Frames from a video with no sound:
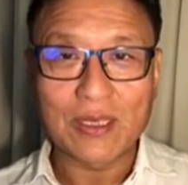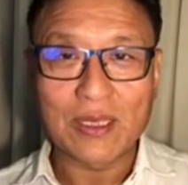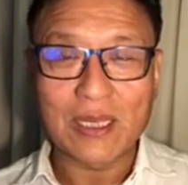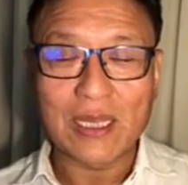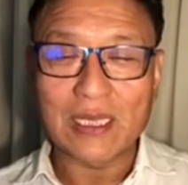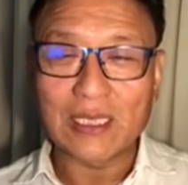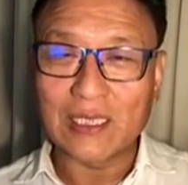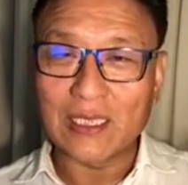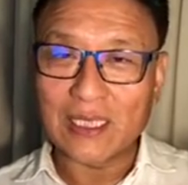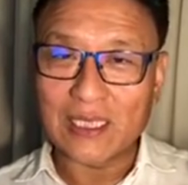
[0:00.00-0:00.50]

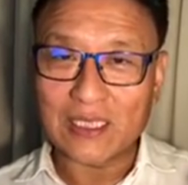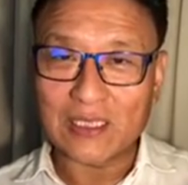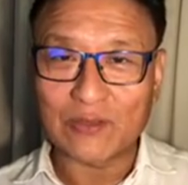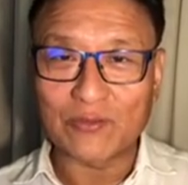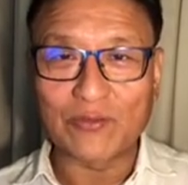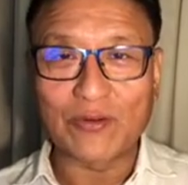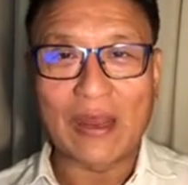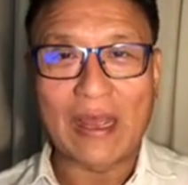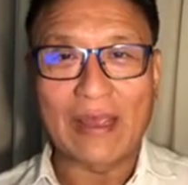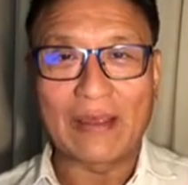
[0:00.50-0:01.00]
at
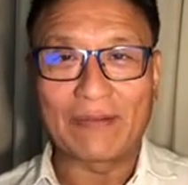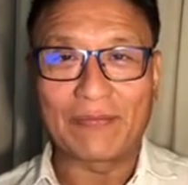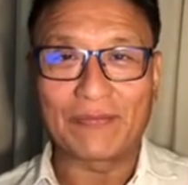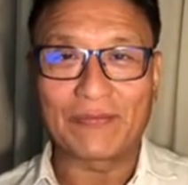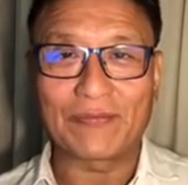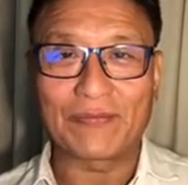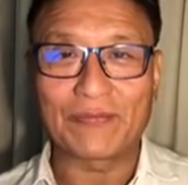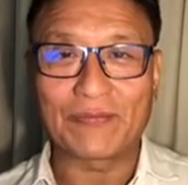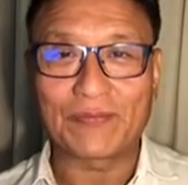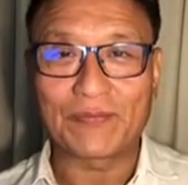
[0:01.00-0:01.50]
least
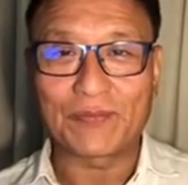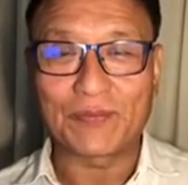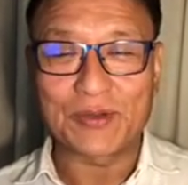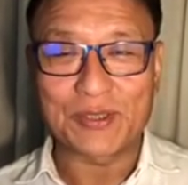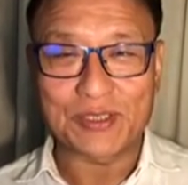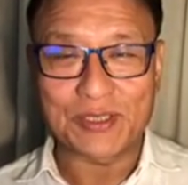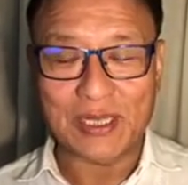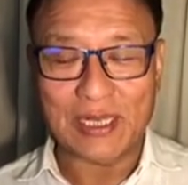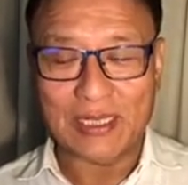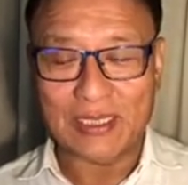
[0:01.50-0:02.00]

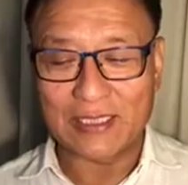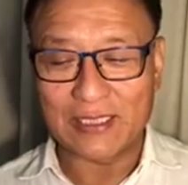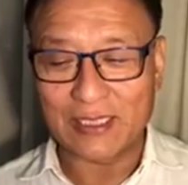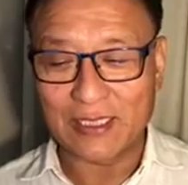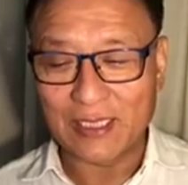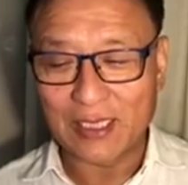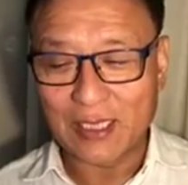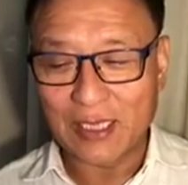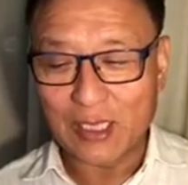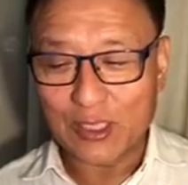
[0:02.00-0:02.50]
5%.
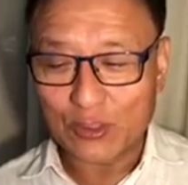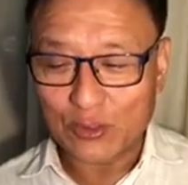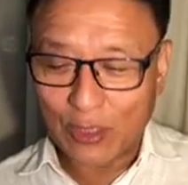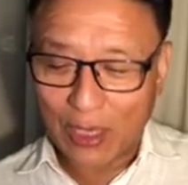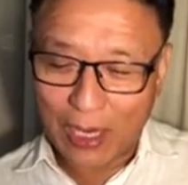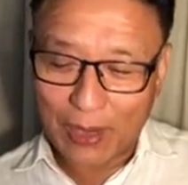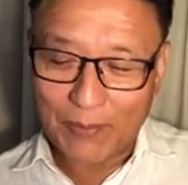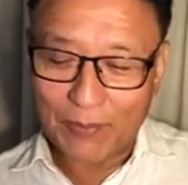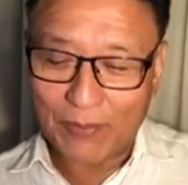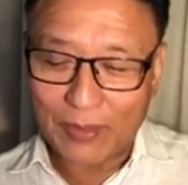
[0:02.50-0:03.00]
So
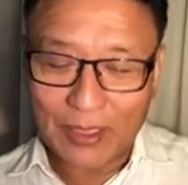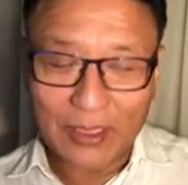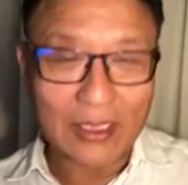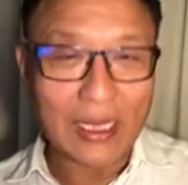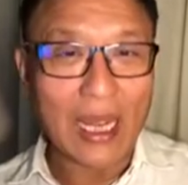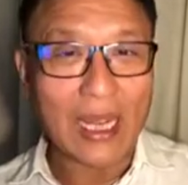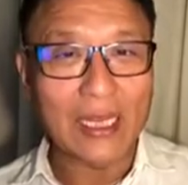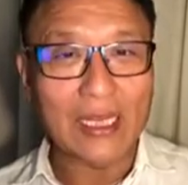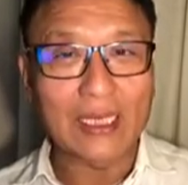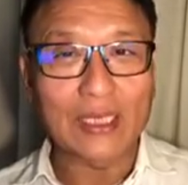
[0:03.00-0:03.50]
I'm in,
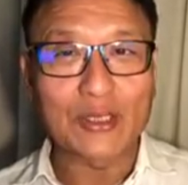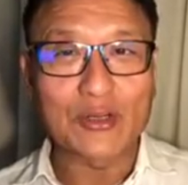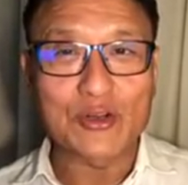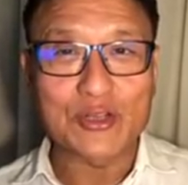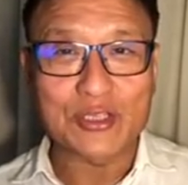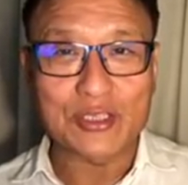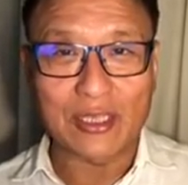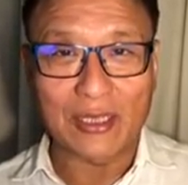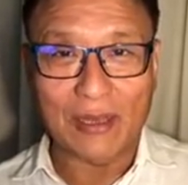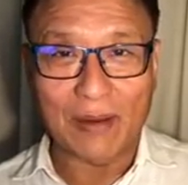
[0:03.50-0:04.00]
I
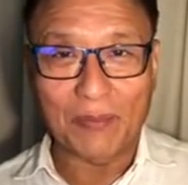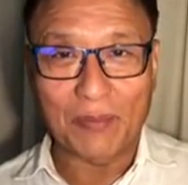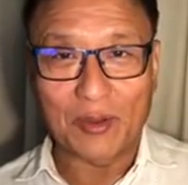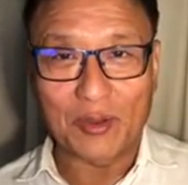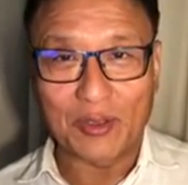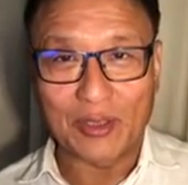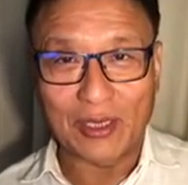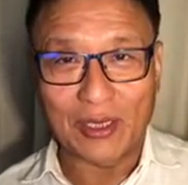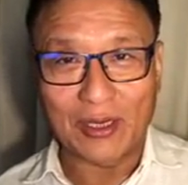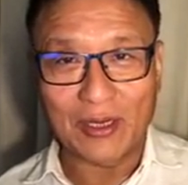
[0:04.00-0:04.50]
increase the number
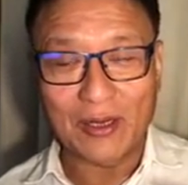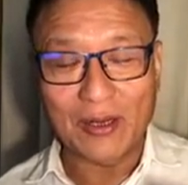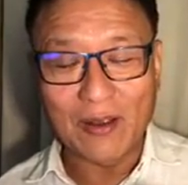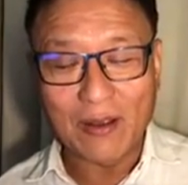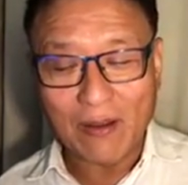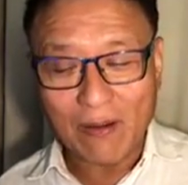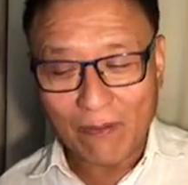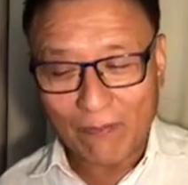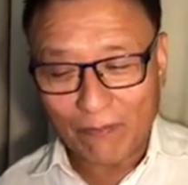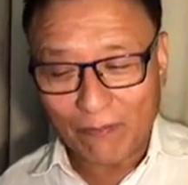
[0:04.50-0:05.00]
here
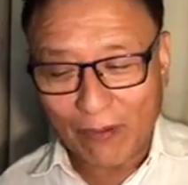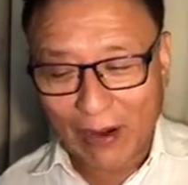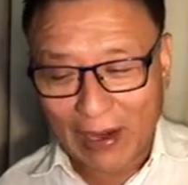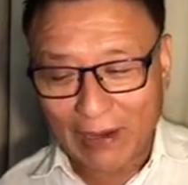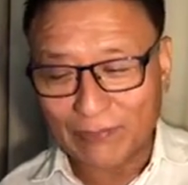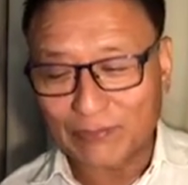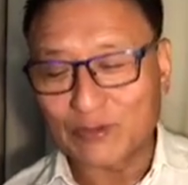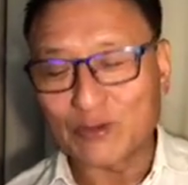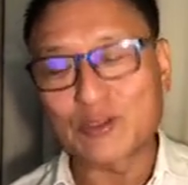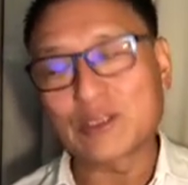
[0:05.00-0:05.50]

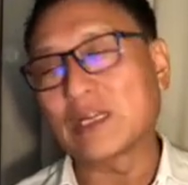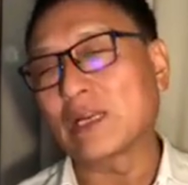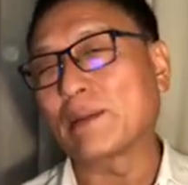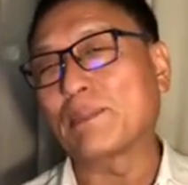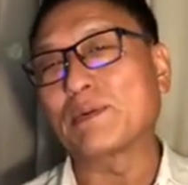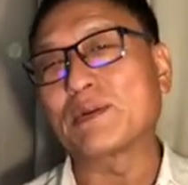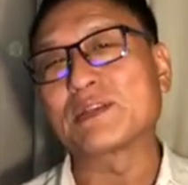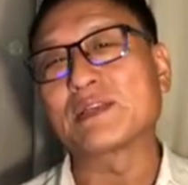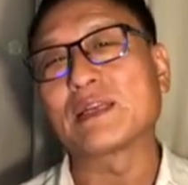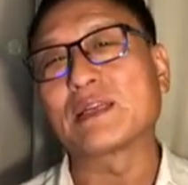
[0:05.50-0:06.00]
5 to
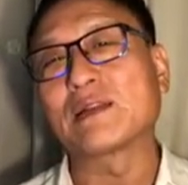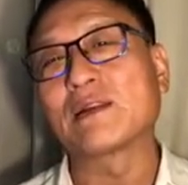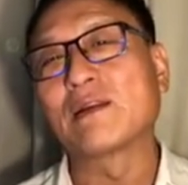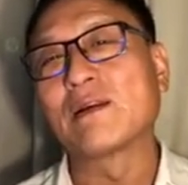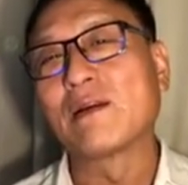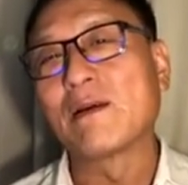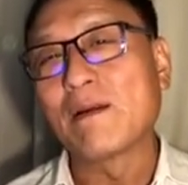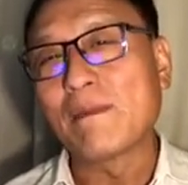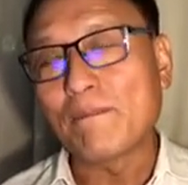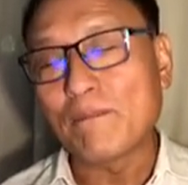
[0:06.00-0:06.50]
10%.
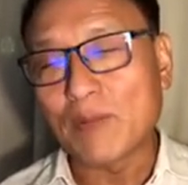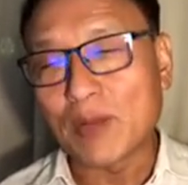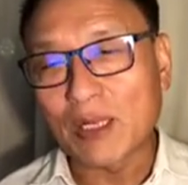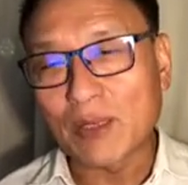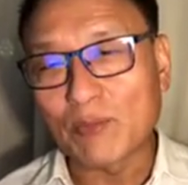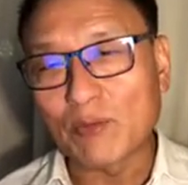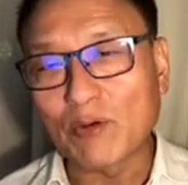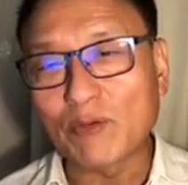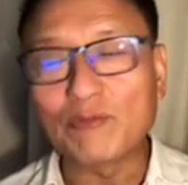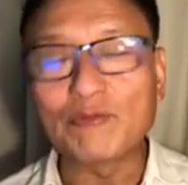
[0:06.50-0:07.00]

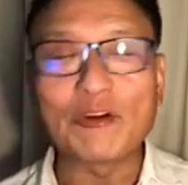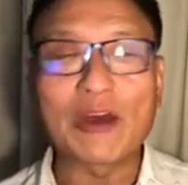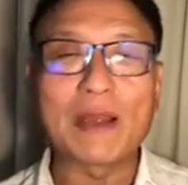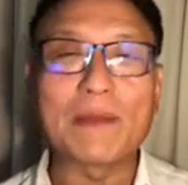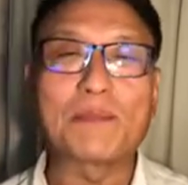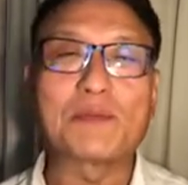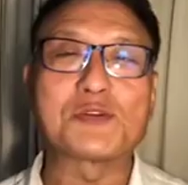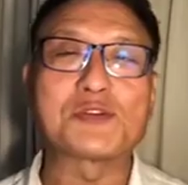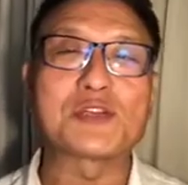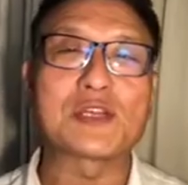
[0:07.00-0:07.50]
Minimum
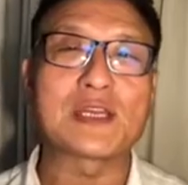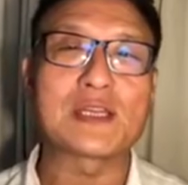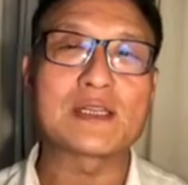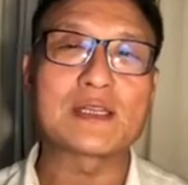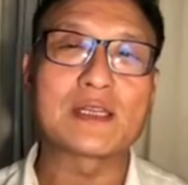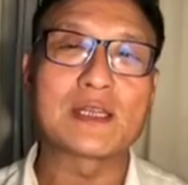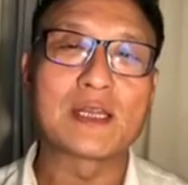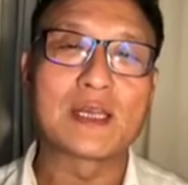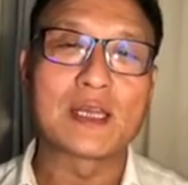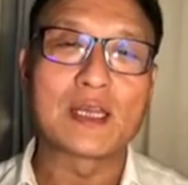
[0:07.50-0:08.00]

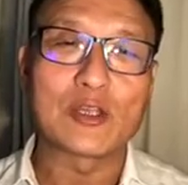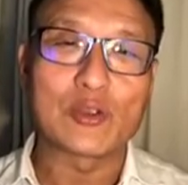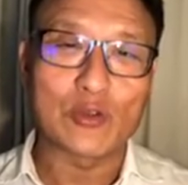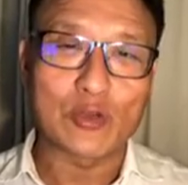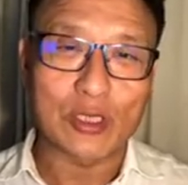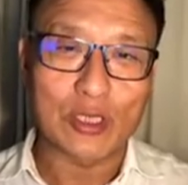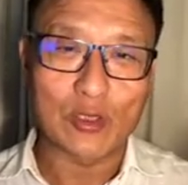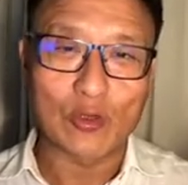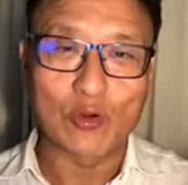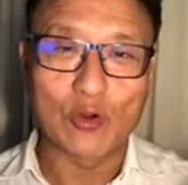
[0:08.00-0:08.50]
5%, you
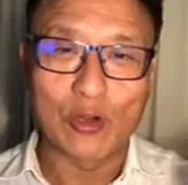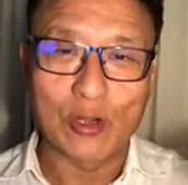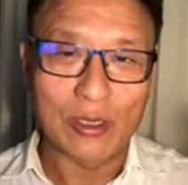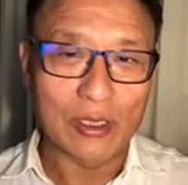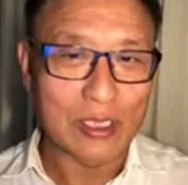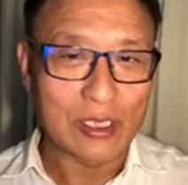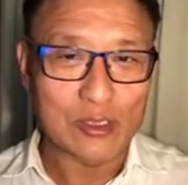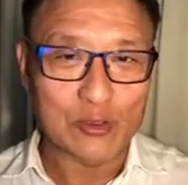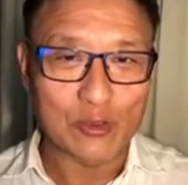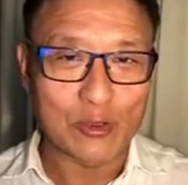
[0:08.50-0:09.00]
can go
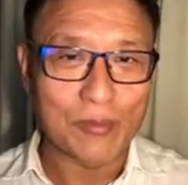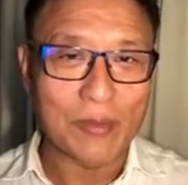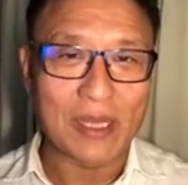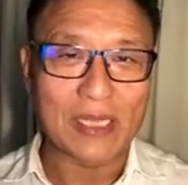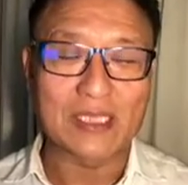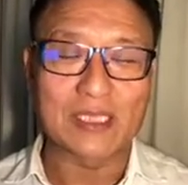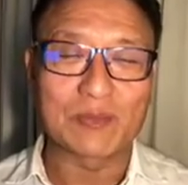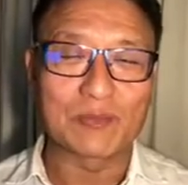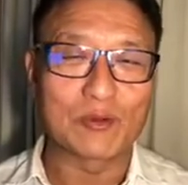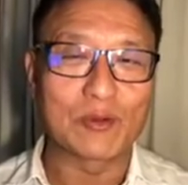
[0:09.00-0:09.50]
there's no
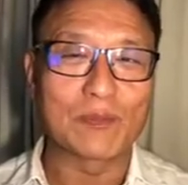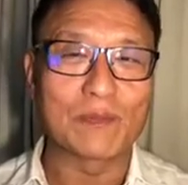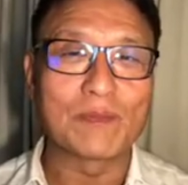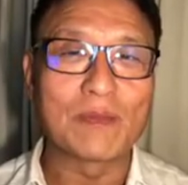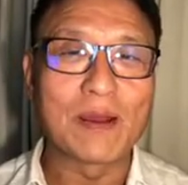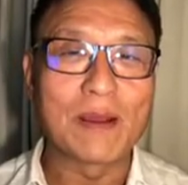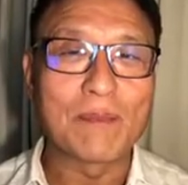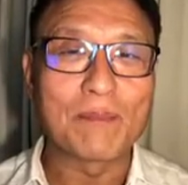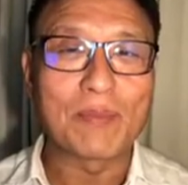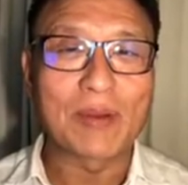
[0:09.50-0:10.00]
maximum,
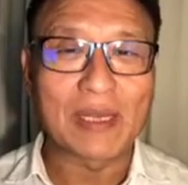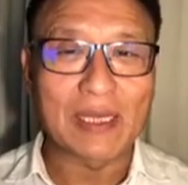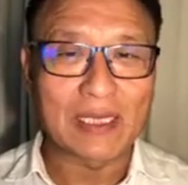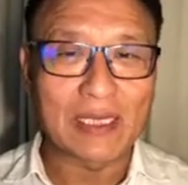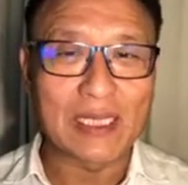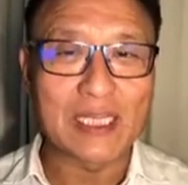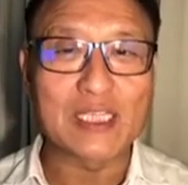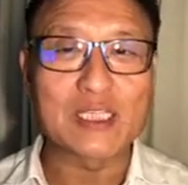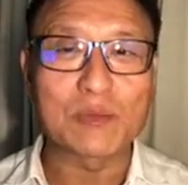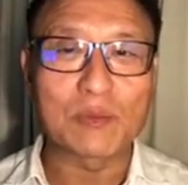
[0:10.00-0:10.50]
but at
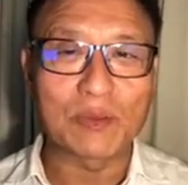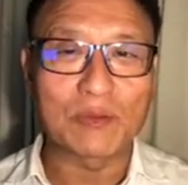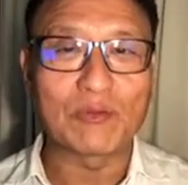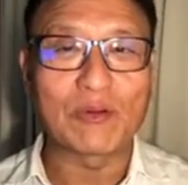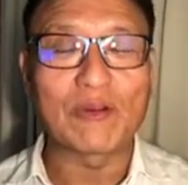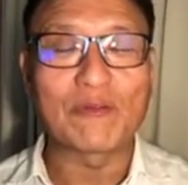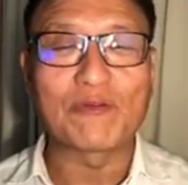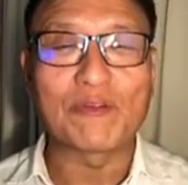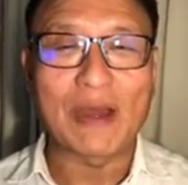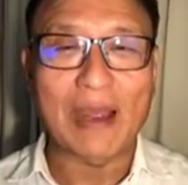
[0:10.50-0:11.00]
least
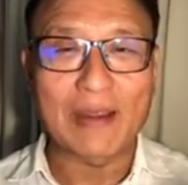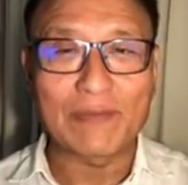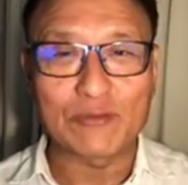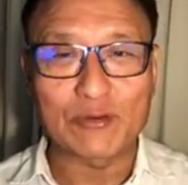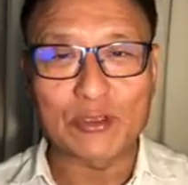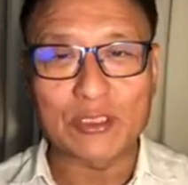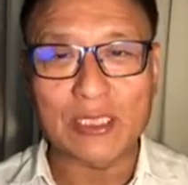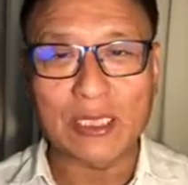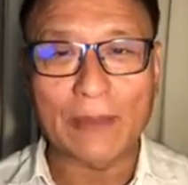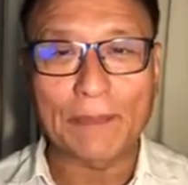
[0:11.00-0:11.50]
between 5
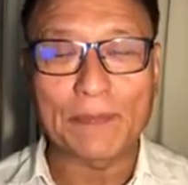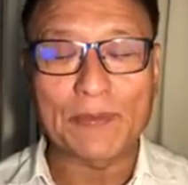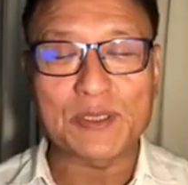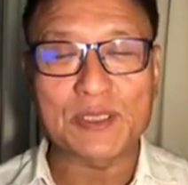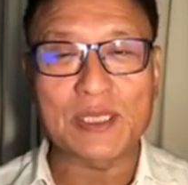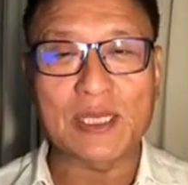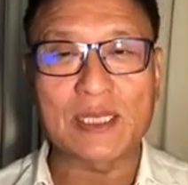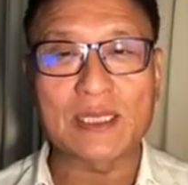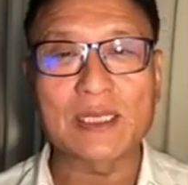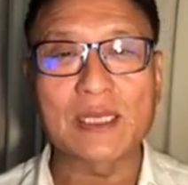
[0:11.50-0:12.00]
to
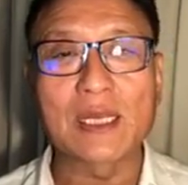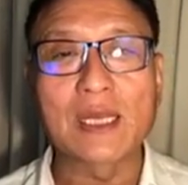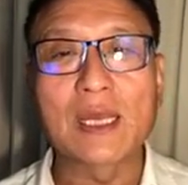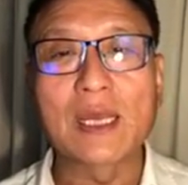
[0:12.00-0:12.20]
10%